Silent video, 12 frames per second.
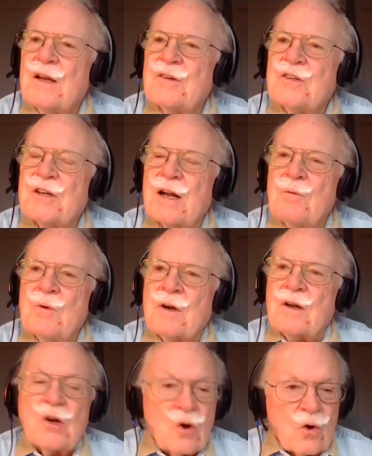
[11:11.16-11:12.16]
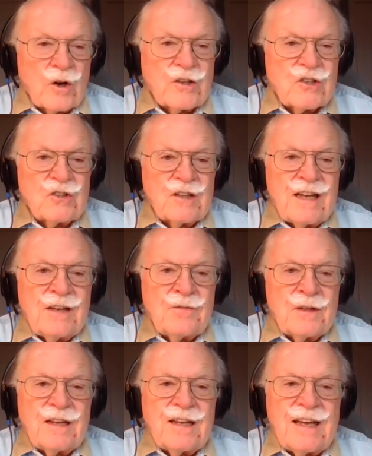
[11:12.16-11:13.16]
should I word, cordial
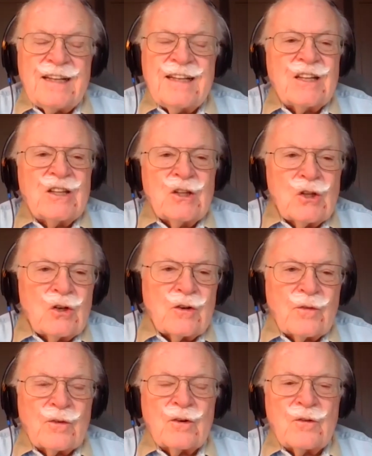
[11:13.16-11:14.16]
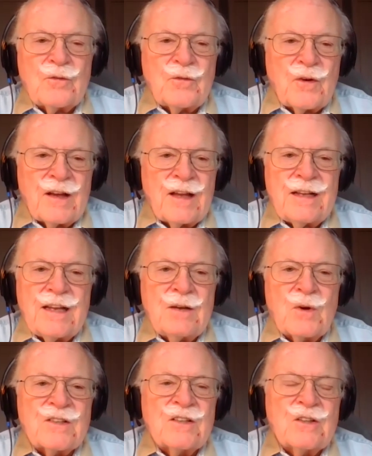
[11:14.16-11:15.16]
even. He didn't look for a fight. He
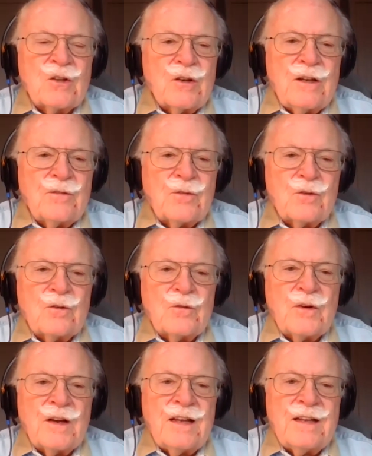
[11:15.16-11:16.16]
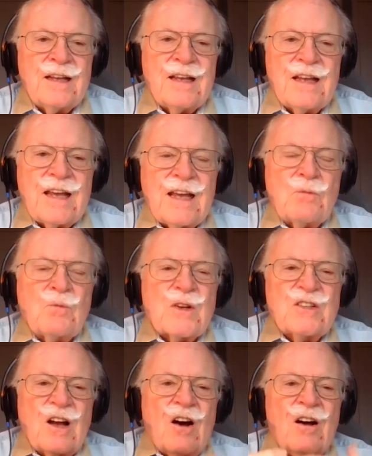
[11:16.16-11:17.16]
wasn't looking for a fight. He
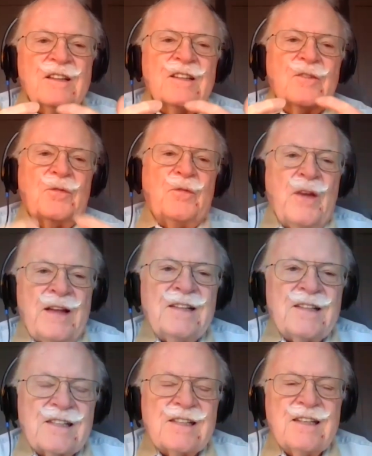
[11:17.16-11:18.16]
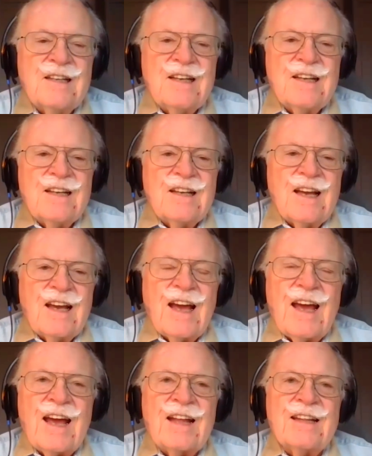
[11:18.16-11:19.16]
wasn't on defense.
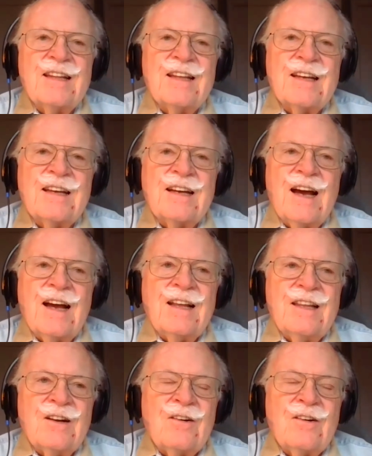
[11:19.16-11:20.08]
And a